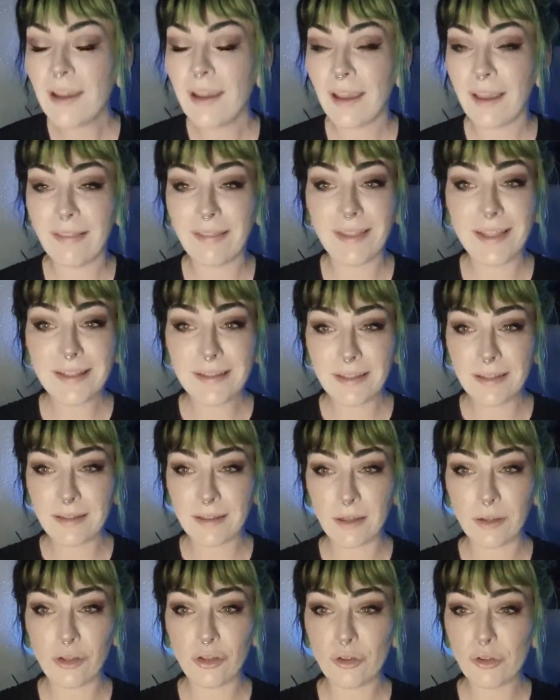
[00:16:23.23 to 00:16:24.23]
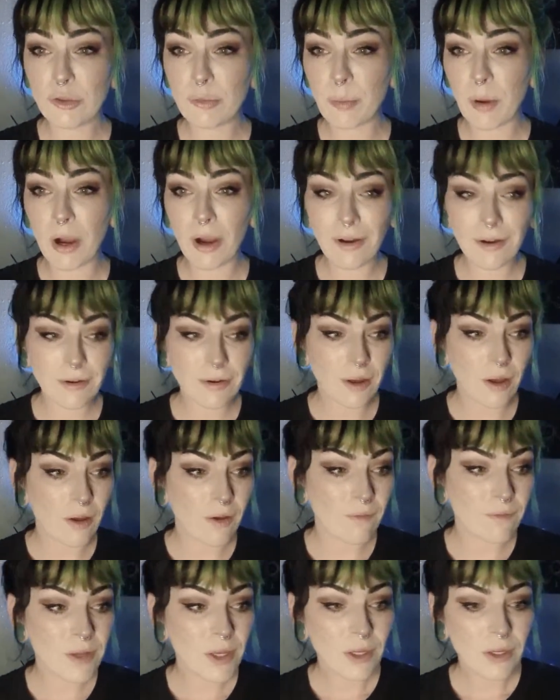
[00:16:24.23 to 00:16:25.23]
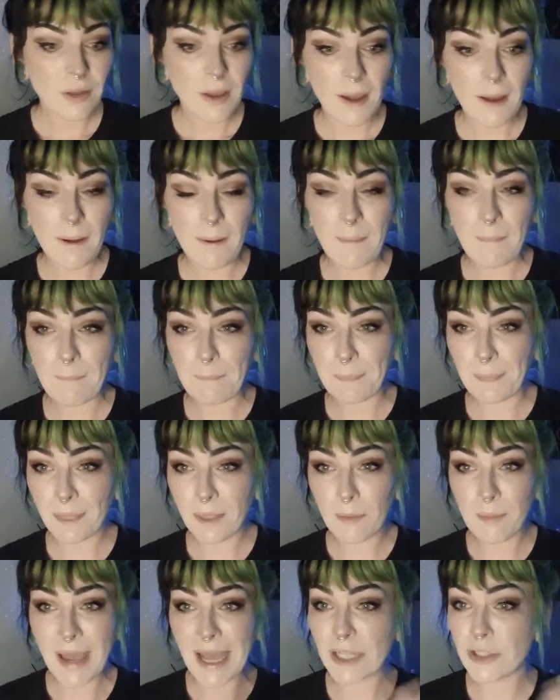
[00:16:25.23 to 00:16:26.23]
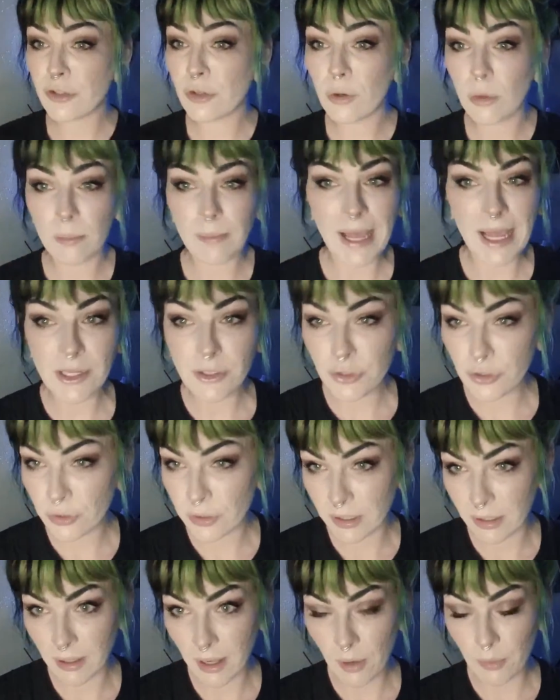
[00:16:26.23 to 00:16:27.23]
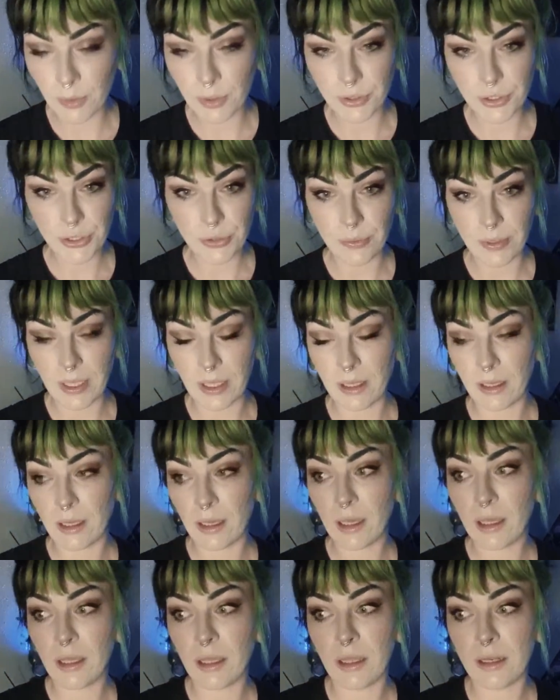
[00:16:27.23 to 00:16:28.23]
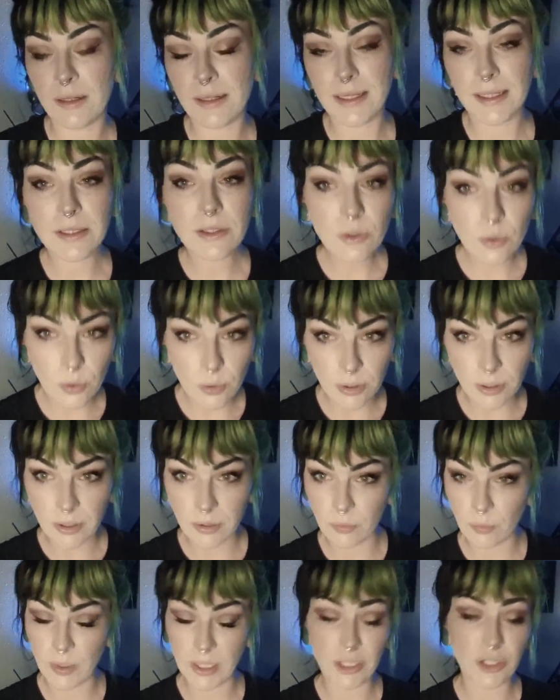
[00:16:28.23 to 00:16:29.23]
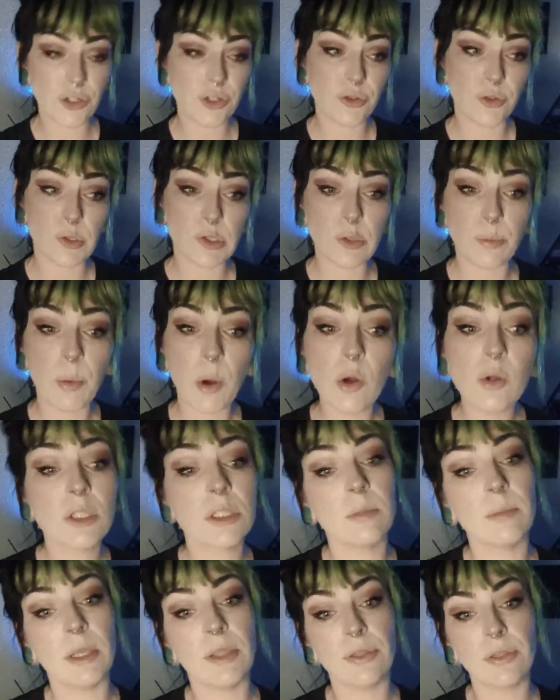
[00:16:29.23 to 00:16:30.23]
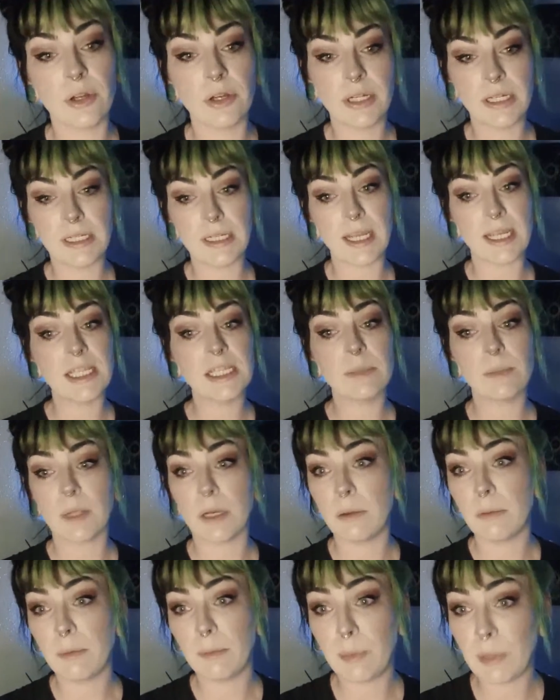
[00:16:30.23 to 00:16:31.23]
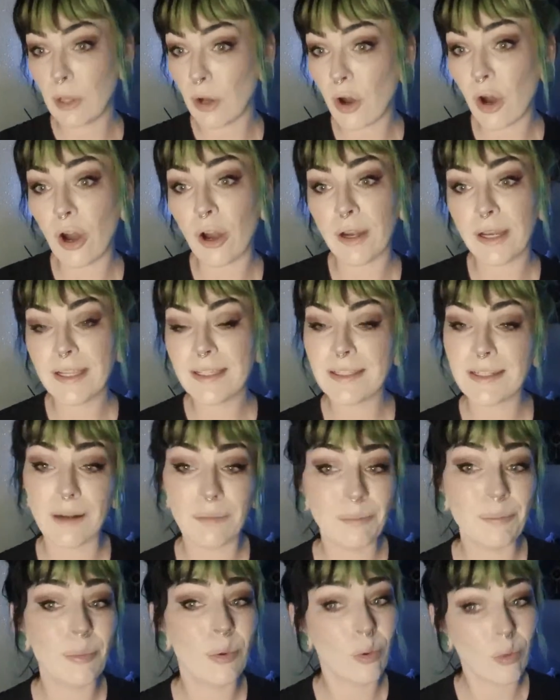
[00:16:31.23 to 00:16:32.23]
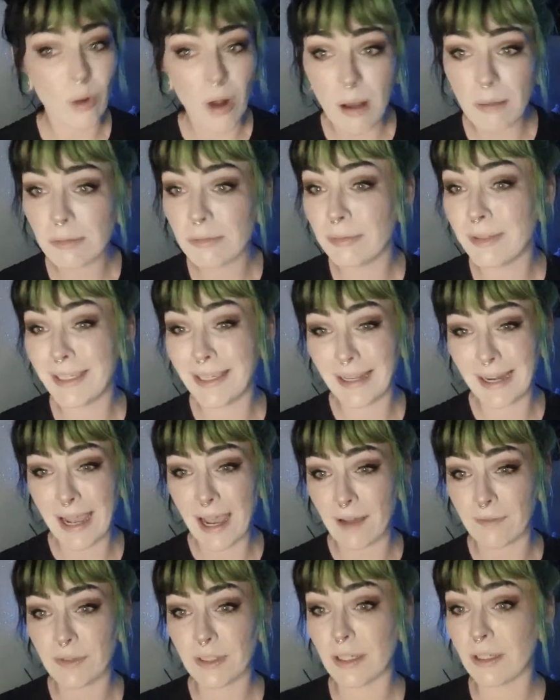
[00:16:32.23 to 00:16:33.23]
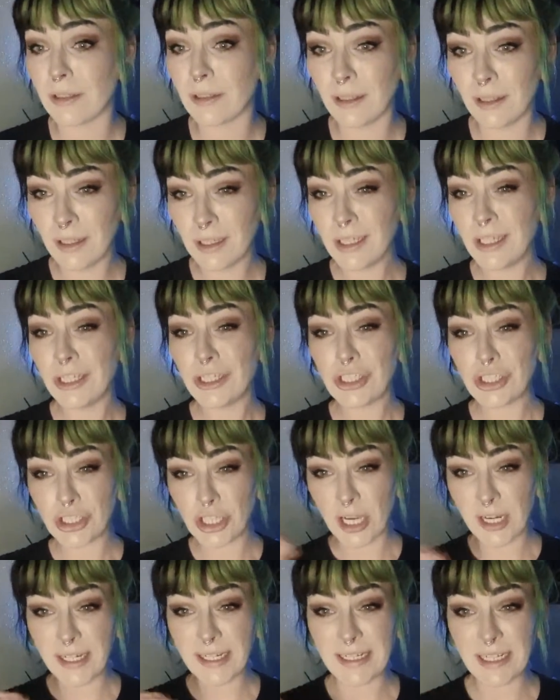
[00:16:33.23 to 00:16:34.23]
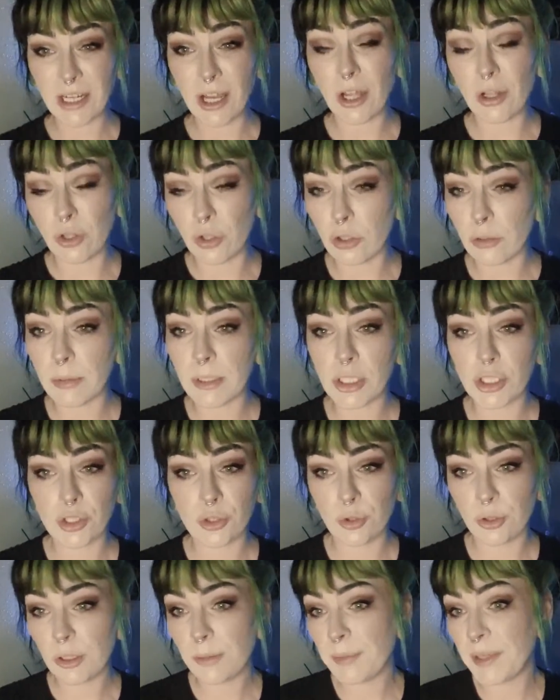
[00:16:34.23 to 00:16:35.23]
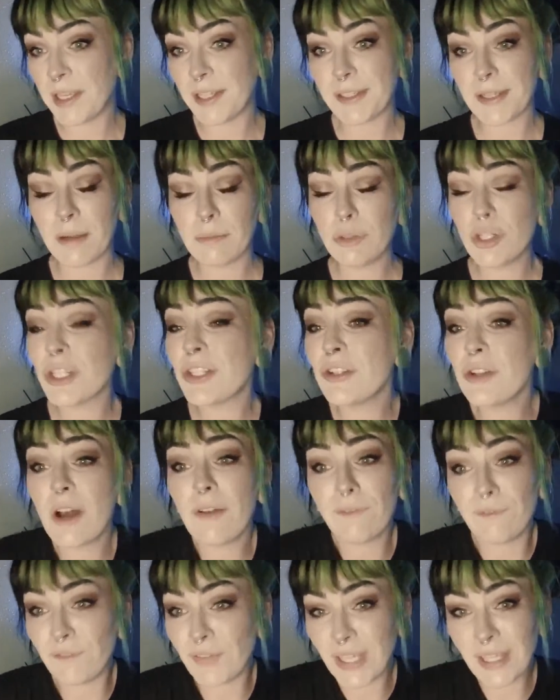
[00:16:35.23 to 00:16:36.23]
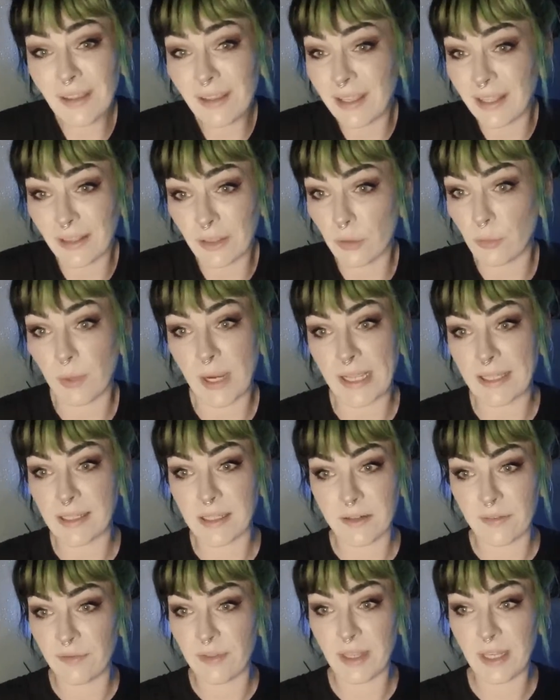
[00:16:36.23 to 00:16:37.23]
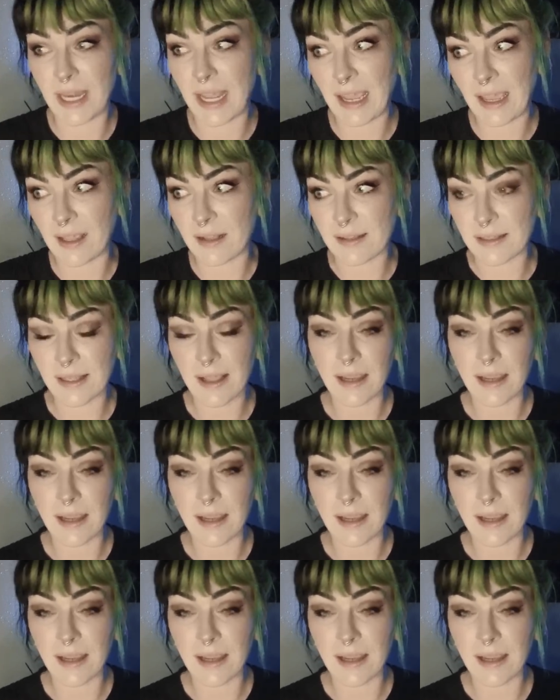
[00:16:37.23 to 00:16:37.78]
And this is a huge part of the magical mastery that we're doing in Discord, which is supposed to be 30 days, but I'm going to be honest, I'm probably going to have to shut it a little bit short because I'm just not feeling the rest of the days.